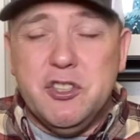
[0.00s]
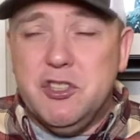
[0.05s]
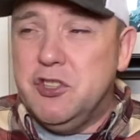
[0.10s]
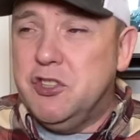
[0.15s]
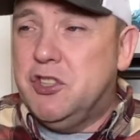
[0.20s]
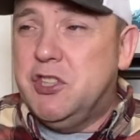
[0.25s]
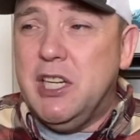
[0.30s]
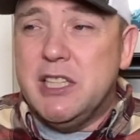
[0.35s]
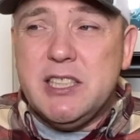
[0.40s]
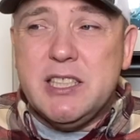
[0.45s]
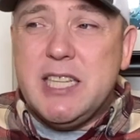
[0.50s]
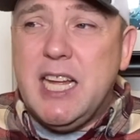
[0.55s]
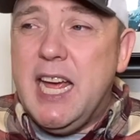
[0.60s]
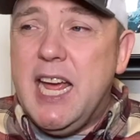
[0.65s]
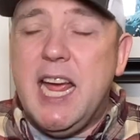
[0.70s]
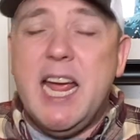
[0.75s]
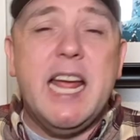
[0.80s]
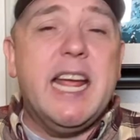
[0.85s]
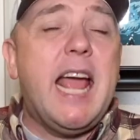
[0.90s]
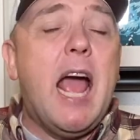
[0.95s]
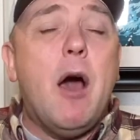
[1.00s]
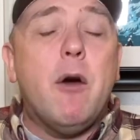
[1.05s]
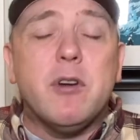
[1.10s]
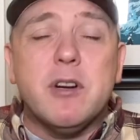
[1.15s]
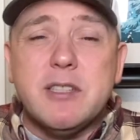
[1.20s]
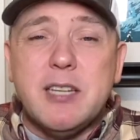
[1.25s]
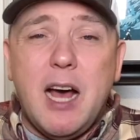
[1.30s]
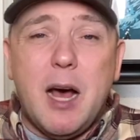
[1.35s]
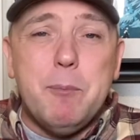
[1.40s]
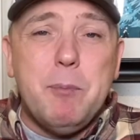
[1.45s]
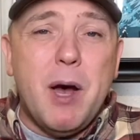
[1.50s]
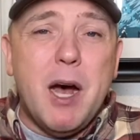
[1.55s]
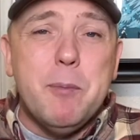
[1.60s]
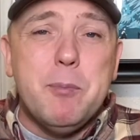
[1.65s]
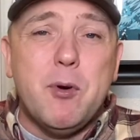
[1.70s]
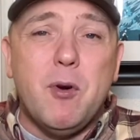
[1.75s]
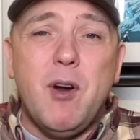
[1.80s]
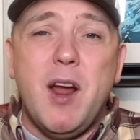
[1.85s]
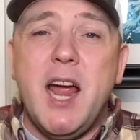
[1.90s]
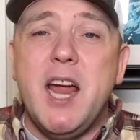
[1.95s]
just a countertop
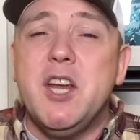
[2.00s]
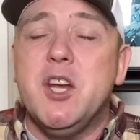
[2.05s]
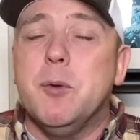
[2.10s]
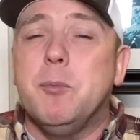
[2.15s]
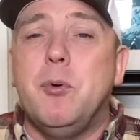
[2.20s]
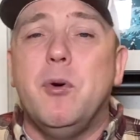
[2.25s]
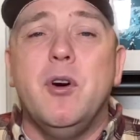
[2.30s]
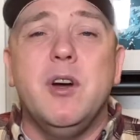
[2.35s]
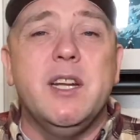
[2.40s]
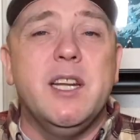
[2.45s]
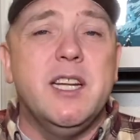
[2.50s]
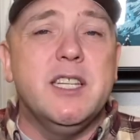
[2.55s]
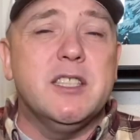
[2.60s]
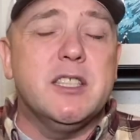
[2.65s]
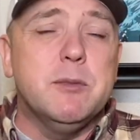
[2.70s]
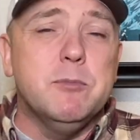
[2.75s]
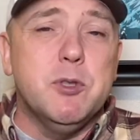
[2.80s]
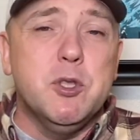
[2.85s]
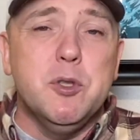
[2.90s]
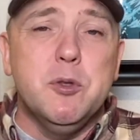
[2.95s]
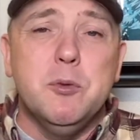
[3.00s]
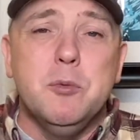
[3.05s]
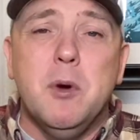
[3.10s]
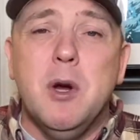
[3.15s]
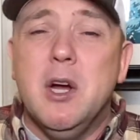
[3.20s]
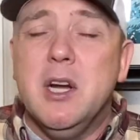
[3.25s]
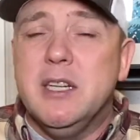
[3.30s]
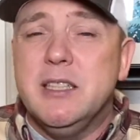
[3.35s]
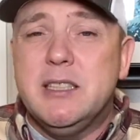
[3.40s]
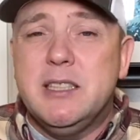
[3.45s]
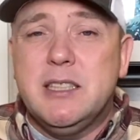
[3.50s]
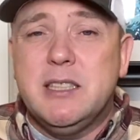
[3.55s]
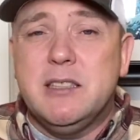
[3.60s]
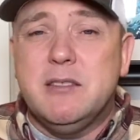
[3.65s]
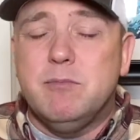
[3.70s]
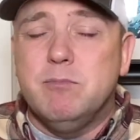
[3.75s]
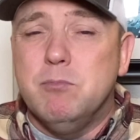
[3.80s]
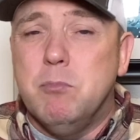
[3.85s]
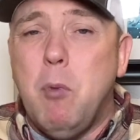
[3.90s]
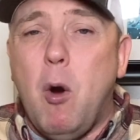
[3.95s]
upgrade, you're putting in some new
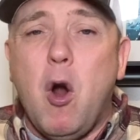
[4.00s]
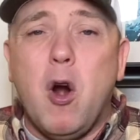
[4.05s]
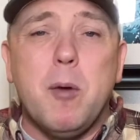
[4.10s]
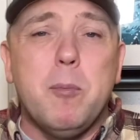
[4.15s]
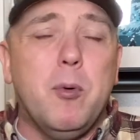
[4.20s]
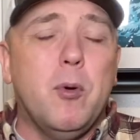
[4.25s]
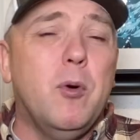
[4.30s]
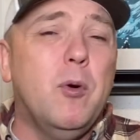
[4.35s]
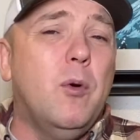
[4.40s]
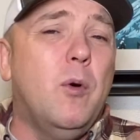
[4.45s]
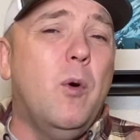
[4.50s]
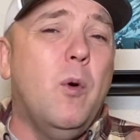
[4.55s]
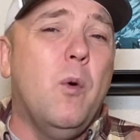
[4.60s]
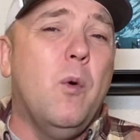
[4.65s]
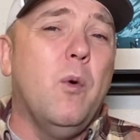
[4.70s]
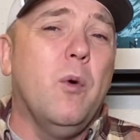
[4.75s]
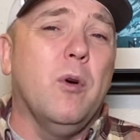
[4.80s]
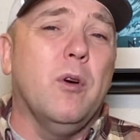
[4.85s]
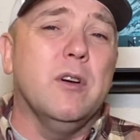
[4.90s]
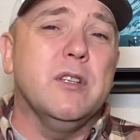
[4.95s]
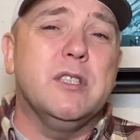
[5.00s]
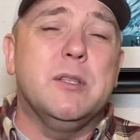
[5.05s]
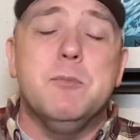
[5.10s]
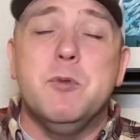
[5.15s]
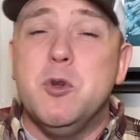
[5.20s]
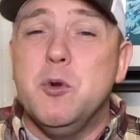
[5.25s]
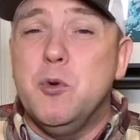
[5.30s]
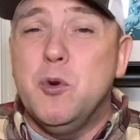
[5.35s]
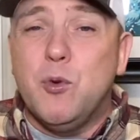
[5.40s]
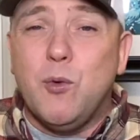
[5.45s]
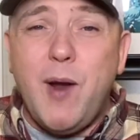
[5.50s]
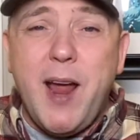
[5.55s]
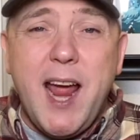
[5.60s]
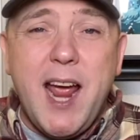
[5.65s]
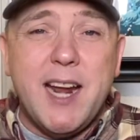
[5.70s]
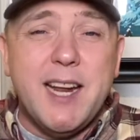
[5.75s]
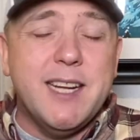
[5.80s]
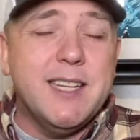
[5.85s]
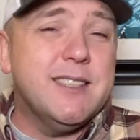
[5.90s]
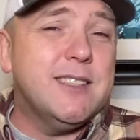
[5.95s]
marble or some new
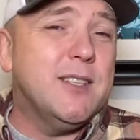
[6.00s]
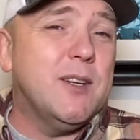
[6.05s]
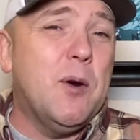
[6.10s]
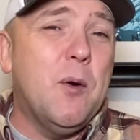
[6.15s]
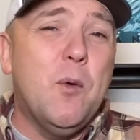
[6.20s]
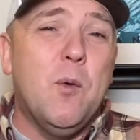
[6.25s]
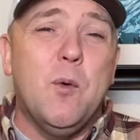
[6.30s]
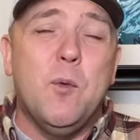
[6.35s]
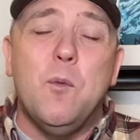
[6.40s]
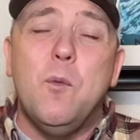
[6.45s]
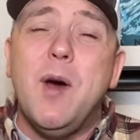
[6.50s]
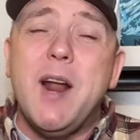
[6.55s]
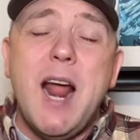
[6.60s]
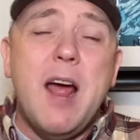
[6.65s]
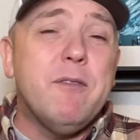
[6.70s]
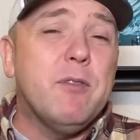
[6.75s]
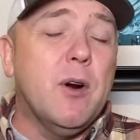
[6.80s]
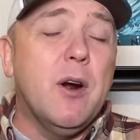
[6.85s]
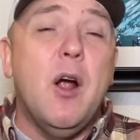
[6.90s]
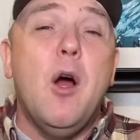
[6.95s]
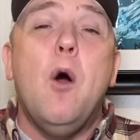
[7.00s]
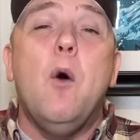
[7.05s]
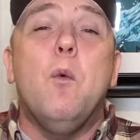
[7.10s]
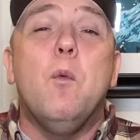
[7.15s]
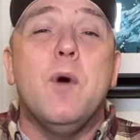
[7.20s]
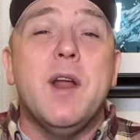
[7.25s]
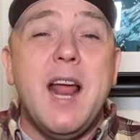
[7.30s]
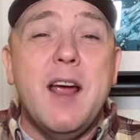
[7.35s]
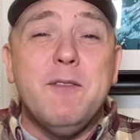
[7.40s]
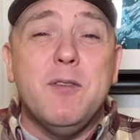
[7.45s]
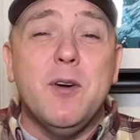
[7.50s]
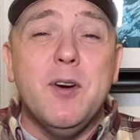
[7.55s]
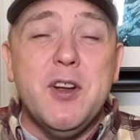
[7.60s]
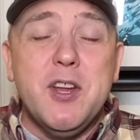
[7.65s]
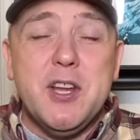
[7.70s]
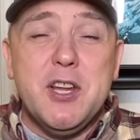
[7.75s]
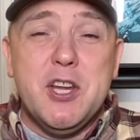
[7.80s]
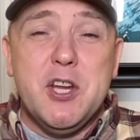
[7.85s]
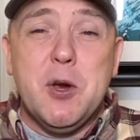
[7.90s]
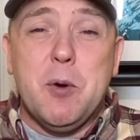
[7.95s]
granite or whatever. Whatever
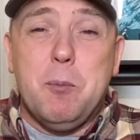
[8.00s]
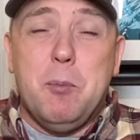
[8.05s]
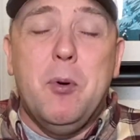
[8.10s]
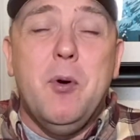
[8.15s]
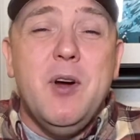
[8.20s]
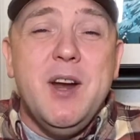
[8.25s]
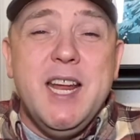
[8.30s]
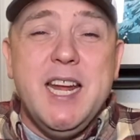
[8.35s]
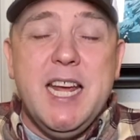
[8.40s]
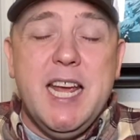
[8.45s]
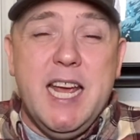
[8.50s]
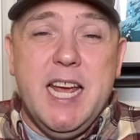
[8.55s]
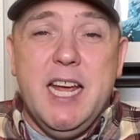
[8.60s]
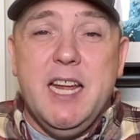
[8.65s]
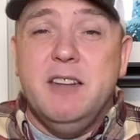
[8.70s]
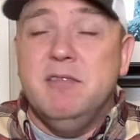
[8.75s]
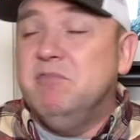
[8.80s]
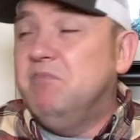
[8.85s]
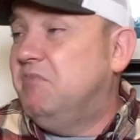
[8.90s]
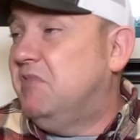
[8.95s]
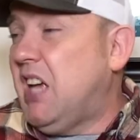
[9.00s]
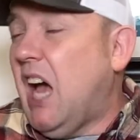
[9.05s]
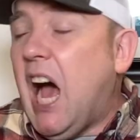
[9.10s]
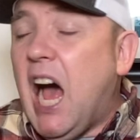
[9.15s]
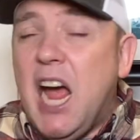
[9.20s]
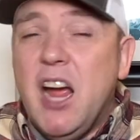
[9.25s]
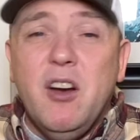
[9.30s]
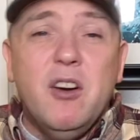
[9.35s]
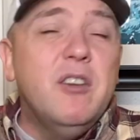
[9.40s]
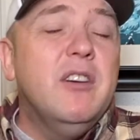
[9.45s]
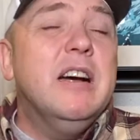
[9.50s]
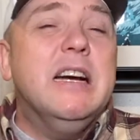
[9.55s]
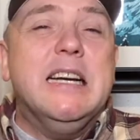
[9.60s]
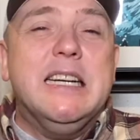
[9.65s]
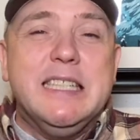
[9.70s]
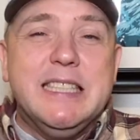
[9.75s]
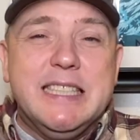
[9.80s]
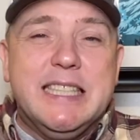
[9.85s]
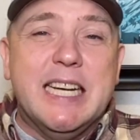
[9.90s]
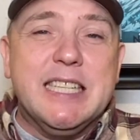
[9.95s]
you're putting in, tile,
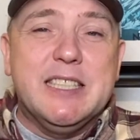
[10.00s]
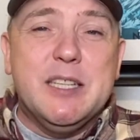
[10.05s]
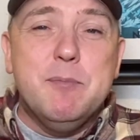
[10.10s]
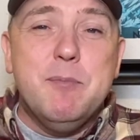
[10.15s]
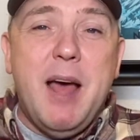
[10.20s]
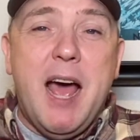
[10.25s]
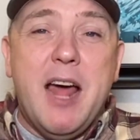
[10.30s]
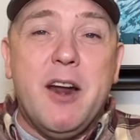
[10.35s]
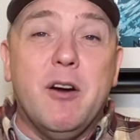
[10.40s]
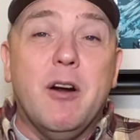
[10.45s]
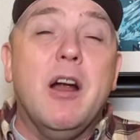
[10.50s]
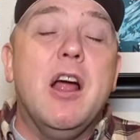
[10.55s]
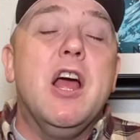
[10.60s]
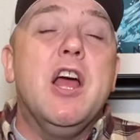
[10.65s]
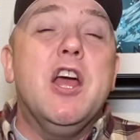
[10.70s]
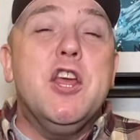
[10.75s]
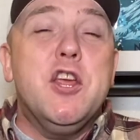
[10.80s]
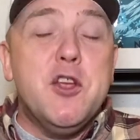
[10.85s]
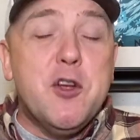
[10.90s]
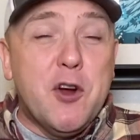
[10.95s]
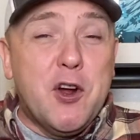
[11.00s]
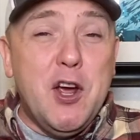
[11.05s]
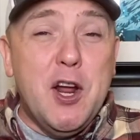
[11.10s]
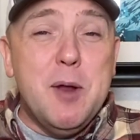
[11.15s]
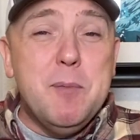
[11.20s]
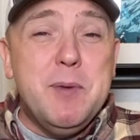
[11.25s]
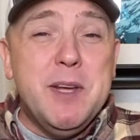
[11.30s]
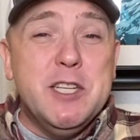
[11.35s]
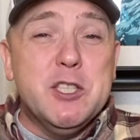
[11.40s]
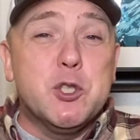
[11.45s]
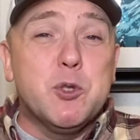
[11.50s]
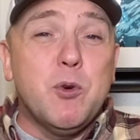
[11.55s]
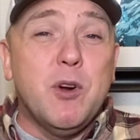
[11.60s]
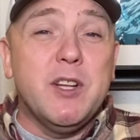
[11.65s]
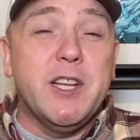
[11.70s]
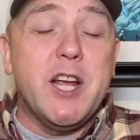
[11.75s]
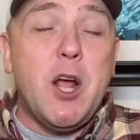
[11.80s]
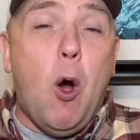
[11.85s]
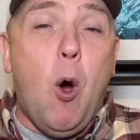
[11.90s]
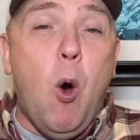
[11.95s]
doesn't matter. You're gonna be
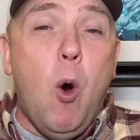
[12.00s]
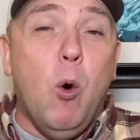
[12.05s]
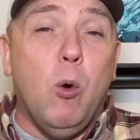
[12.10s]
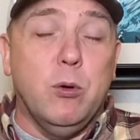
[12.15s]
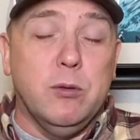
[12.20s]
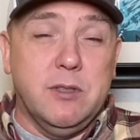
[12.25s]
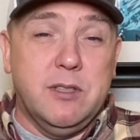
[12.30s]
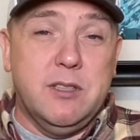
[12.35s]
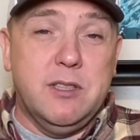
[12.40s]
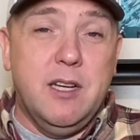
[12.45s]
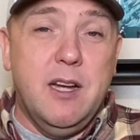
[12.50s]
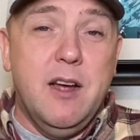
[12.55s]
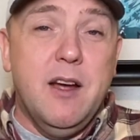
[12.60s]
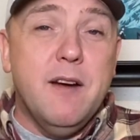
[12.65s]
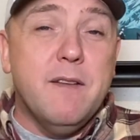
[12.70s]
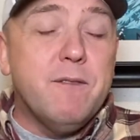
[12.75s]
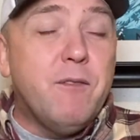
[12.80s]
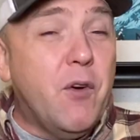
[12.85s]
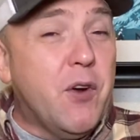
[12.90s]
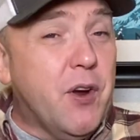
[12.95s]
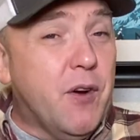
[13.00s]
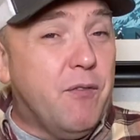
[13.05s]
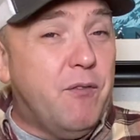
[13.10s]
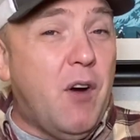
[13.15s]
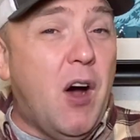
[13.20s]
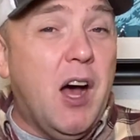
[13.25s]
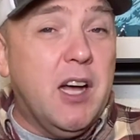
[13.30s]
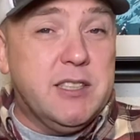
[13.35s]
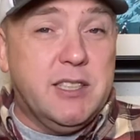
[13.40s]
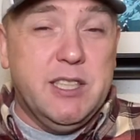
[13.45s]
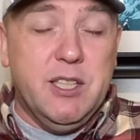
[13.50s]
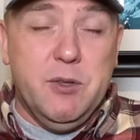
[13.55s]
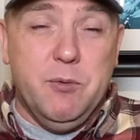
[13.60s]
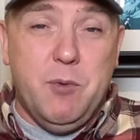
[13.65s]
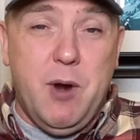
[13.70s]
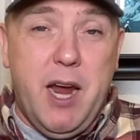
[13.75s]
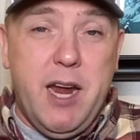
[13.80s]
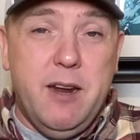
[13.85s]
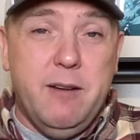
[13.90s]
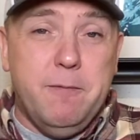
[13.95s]
drilling holes for your faucet,
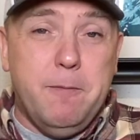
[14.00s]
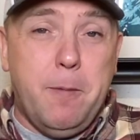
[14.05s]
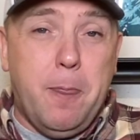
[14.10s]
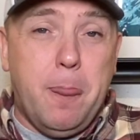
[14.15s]
right?